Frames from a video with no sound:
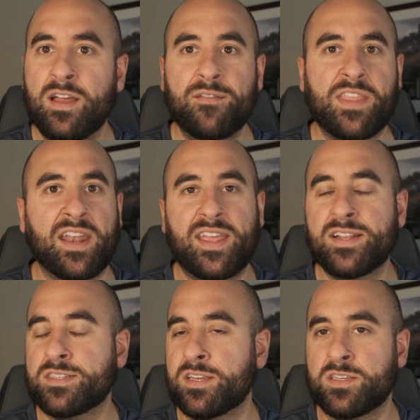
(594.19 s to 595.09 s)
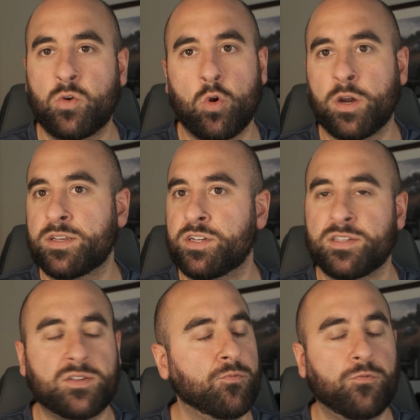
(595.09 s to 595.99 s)
That instant torque
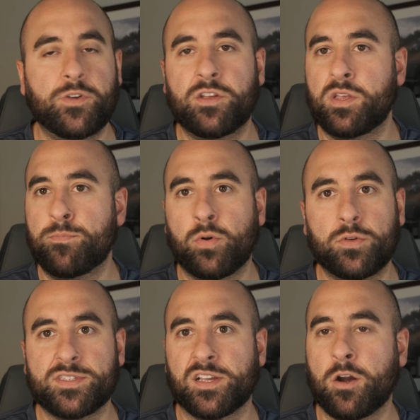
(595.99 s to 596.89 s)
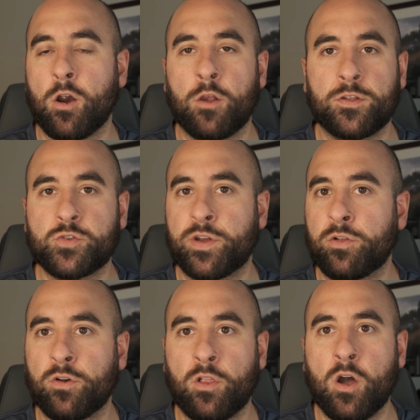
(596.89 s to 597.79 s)
just really pulls the car and the
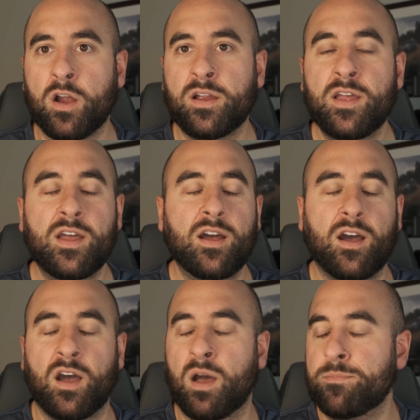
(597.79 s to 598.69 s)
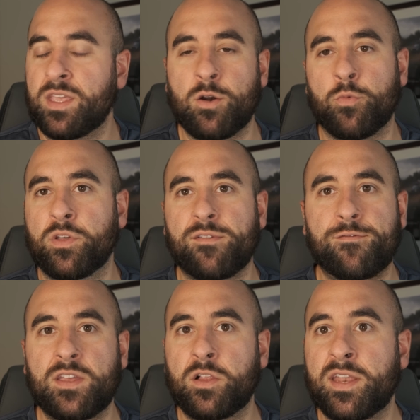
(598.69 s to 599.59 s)
trailer along. You don't really
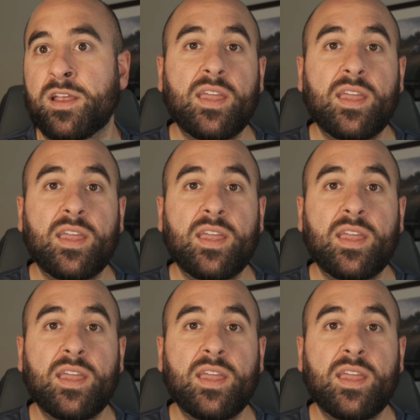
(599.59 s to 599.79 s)
feel it.